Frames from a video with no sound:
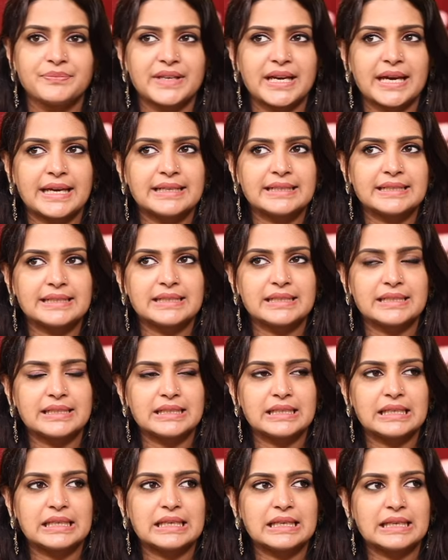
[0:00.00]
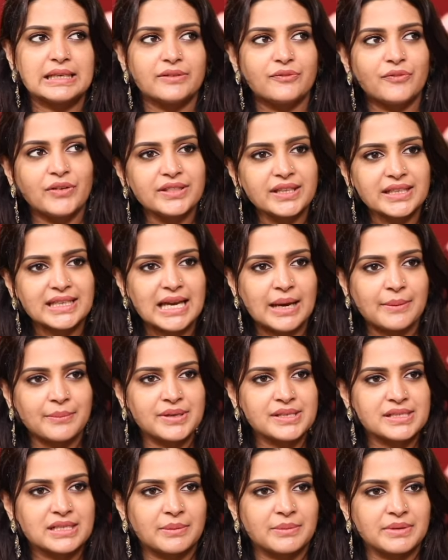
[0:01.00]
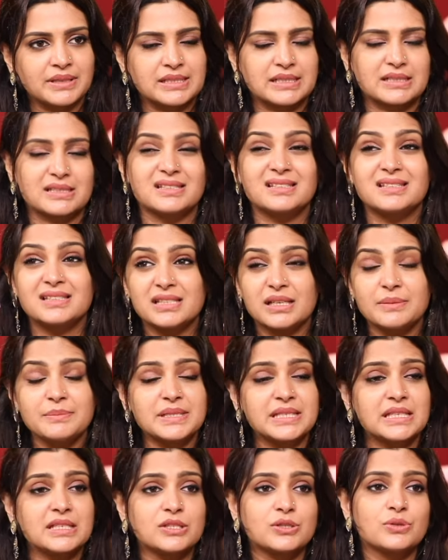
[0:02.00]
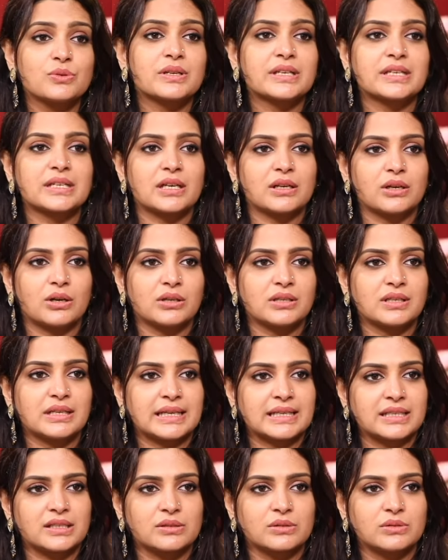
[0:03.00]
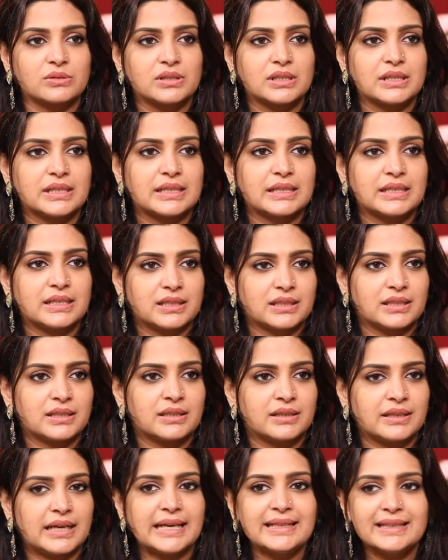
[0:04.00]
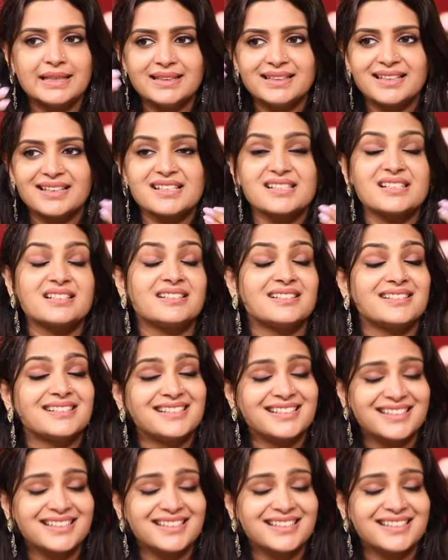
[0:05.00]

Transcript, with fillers: And when the camera is coming, some scenes you cannot like, and then there is a...